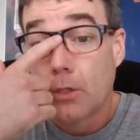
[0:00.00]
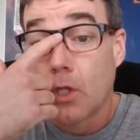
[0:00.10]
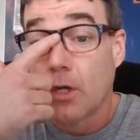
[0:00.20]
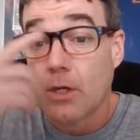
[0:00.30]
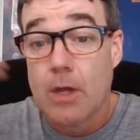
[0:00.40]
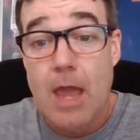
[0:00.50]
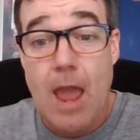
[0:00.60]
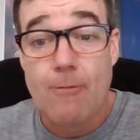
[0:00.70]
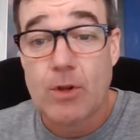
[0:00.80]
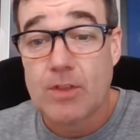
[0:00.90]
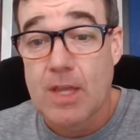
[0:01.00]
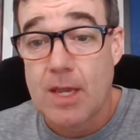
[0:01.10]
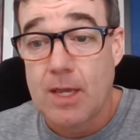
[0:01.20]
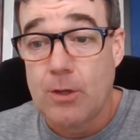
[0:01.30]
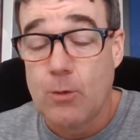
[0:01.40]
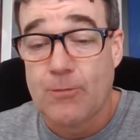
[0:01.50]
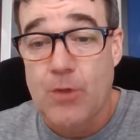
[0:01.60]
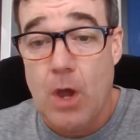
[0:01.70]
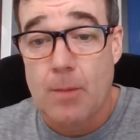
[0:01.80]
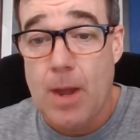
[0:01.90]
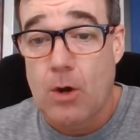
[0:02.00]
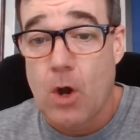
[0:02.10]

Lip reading: Look, everything you've thought about